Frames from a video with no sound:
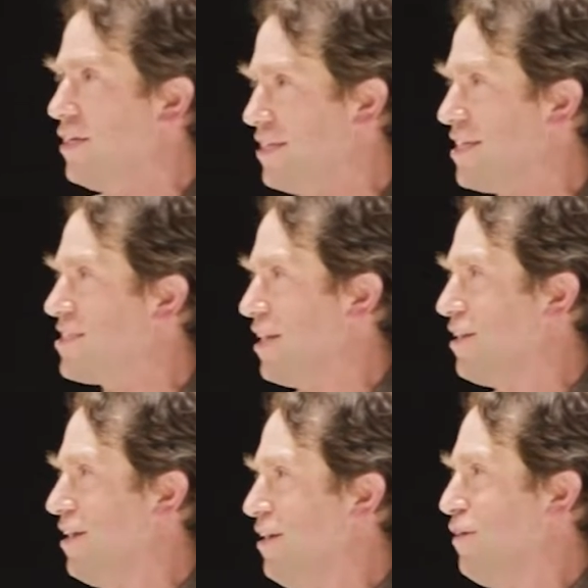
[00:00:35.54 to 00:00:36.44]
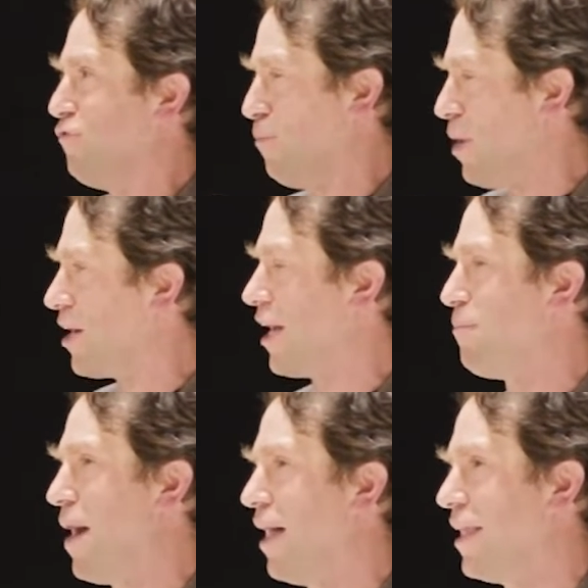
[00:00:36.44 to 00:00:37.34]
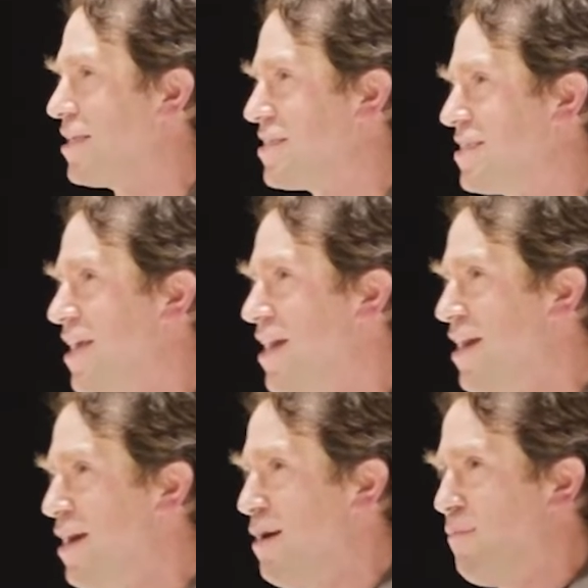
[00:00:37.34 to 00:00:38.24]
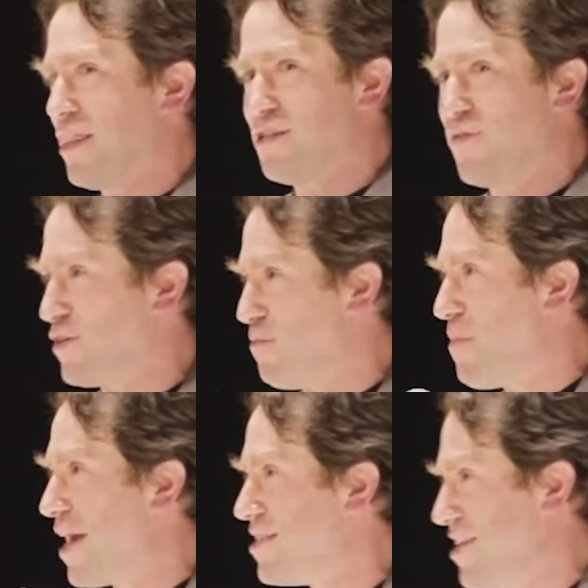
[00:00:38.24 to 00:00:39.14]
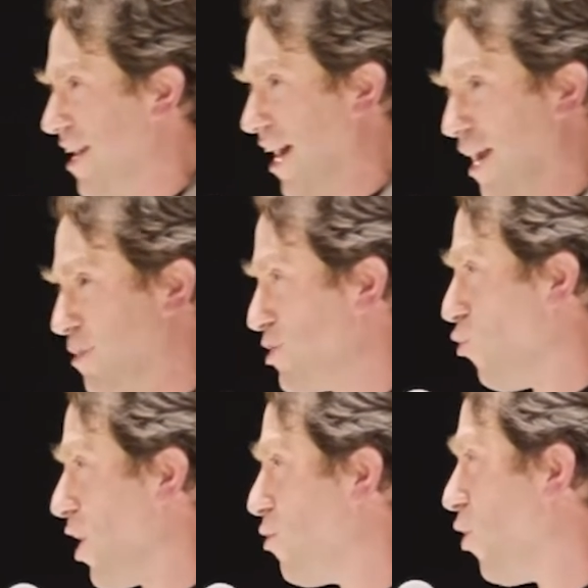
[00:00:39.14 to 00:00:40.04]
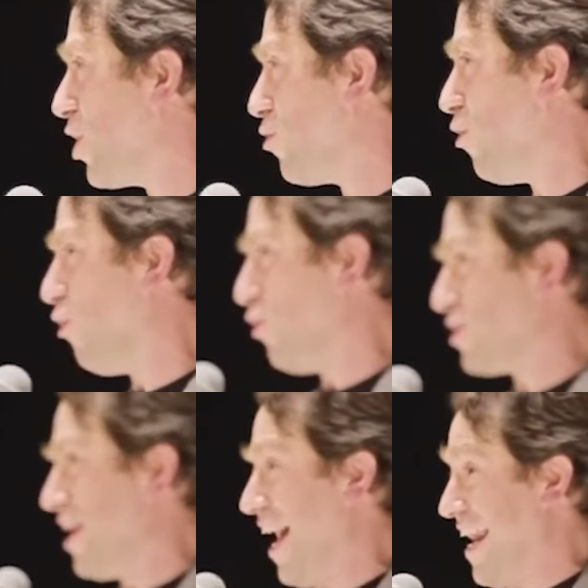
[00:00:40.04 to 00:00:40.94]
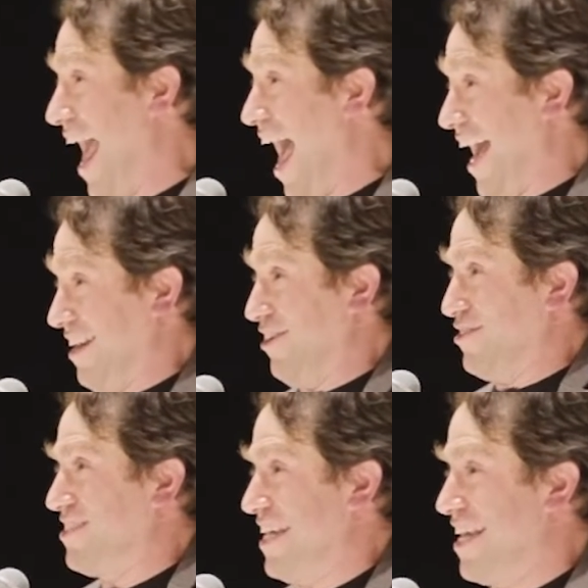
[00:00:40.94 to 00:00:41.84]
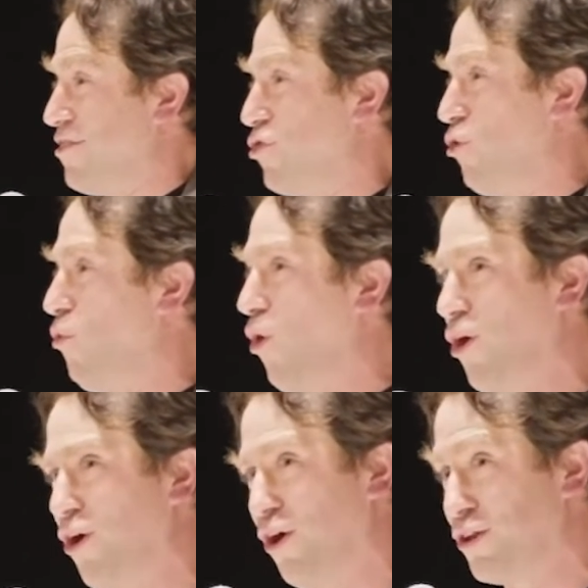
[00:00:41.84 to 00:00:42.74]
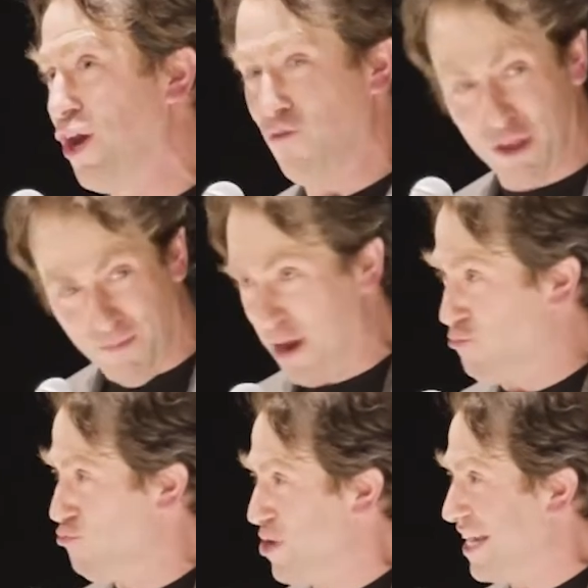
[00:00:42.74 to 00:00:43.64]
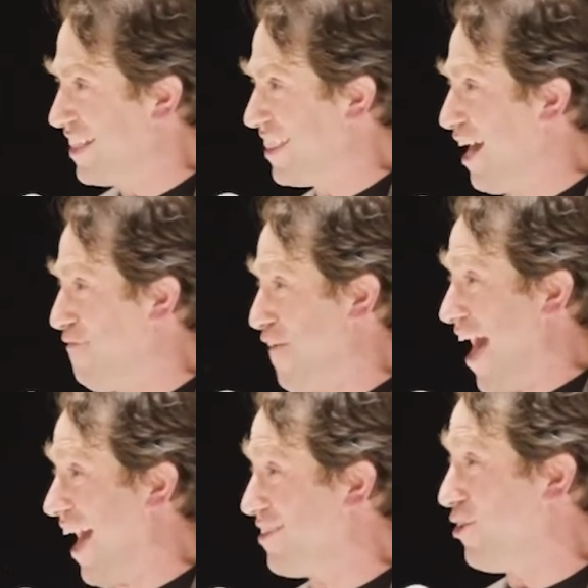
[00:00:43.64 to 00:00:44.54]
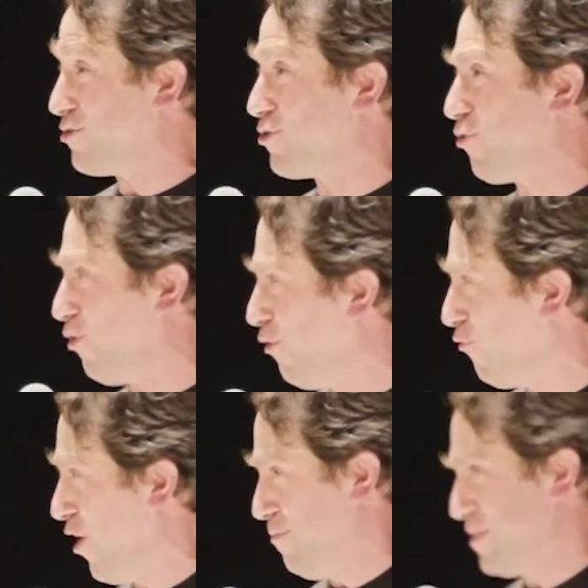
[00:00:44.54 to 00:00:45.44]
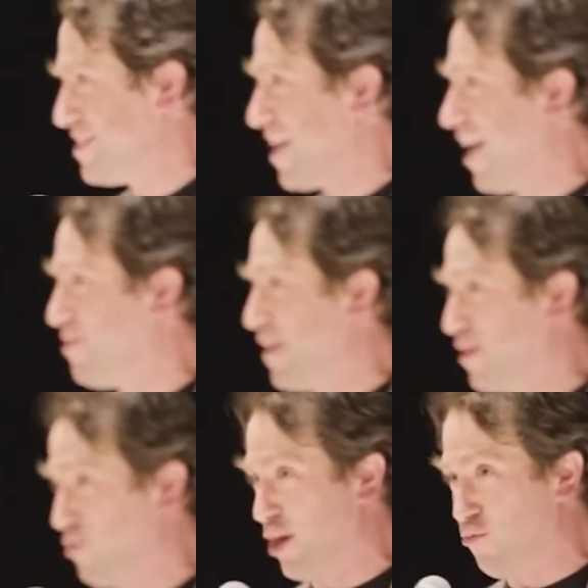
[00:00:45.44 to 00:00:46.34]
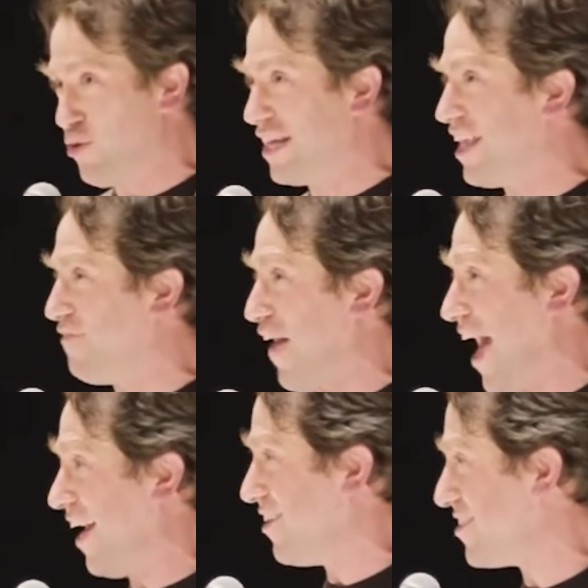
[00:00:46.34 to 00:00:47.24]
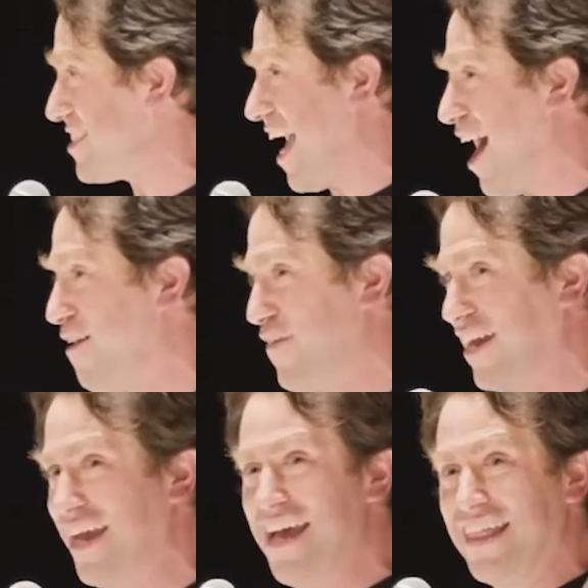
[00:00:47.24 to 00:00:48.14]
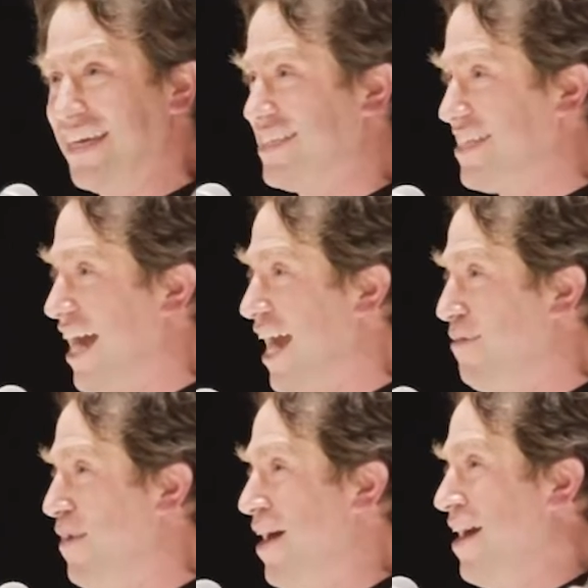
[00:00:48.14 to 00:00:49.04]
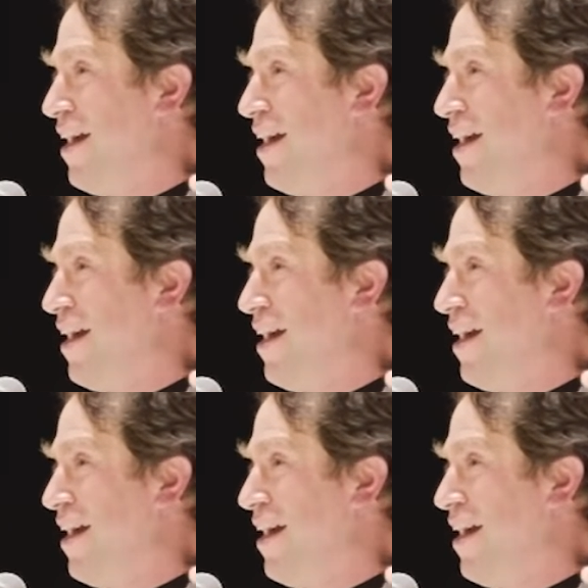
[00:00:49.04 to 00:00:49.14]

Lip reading: distant from Buckingham Palace. But this feels amazing. I am a 21-year-old, an adult in the world with my real-life adult girlfriend beside me, and we are real-life adults having the time